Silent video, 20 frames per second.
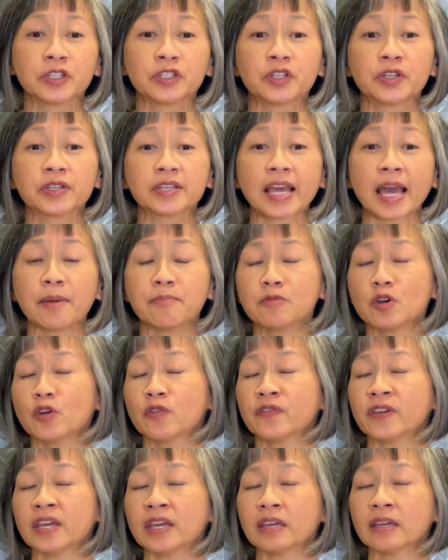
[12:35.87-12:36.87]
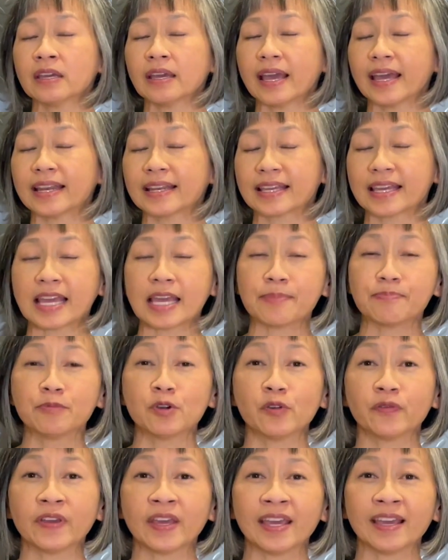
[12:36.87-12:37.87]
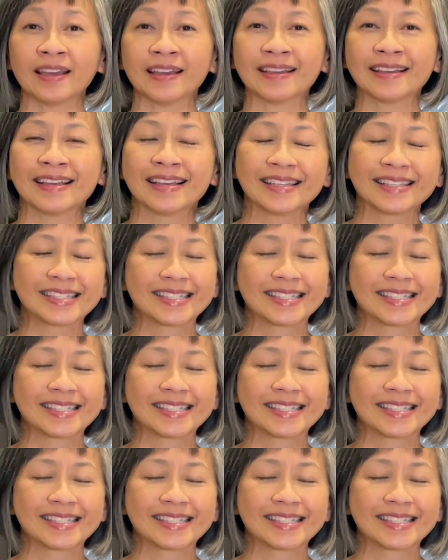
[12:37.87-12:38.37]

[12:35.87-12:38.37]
to get moving and keep moving,